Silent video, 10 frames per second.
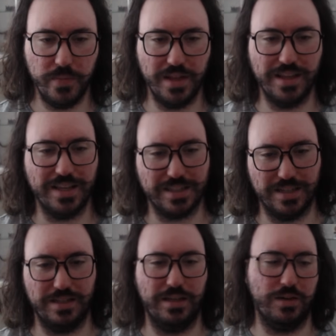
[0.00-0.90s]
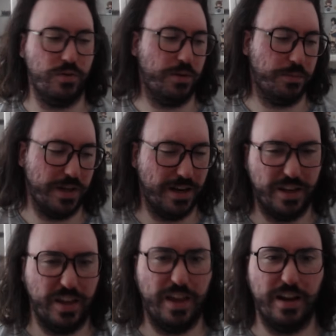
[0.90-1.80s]
That's kind of like what I'm kind
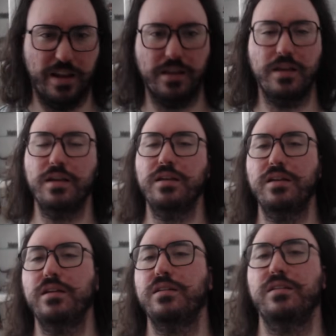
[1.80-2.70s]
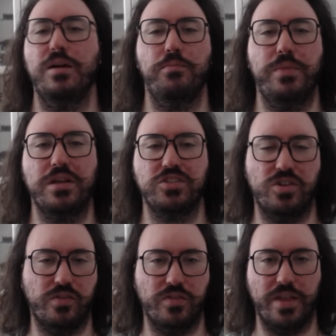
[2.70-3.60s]
of getting. A mixture
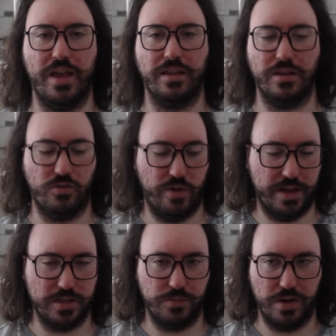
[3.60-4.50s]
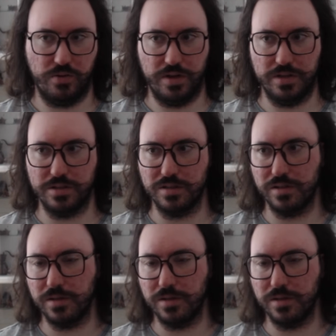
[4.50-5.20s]
of that and raspberries.